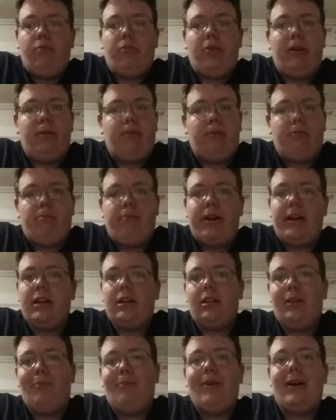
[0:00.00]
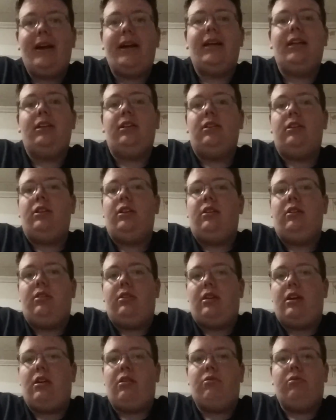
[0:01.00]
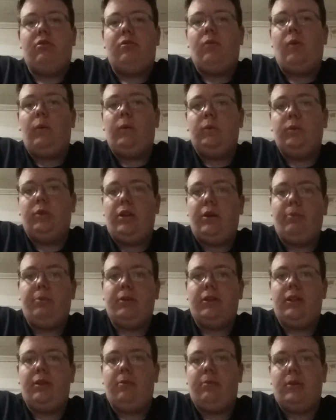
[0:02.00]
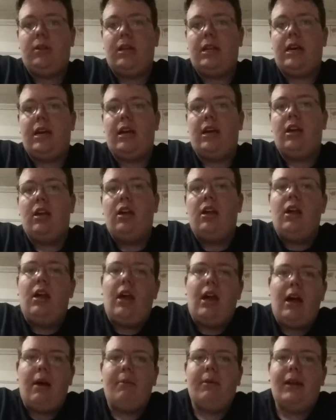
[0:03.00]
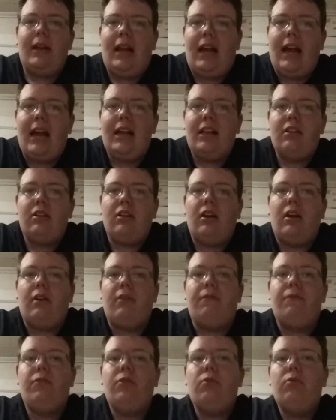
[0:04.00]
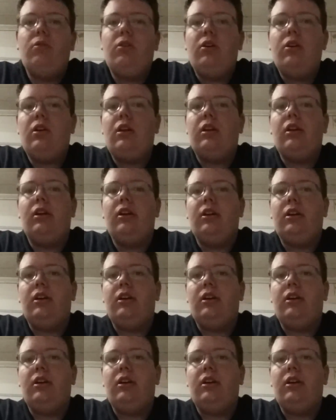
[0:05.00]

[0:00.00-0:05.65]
Brent barely biting. I don't know what was up with them today. I mean, I had a few good